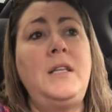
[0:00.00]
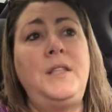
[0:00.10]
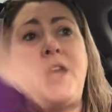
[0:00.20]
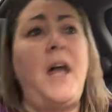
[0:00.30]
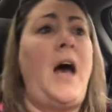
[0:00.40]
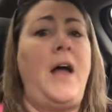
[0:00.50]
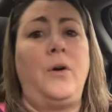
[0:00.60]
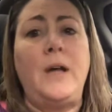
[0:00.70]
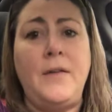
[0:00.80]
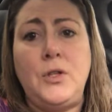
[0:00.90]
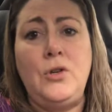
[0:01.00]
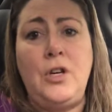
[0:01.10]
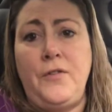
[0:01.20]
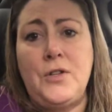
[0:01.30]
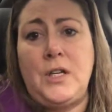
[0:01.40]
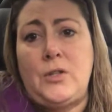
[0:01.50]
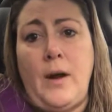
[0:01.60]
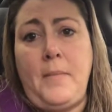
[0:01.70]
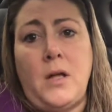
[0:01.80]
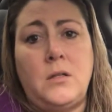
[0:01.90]
then I don't have sushi for 6 or
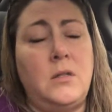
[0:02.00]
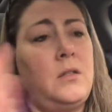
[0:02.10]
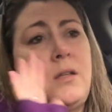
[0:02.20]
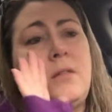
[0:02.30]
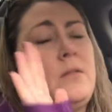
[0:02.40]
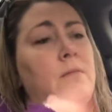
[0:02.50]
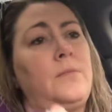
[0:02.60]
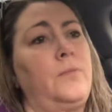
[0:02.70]
8 months. There's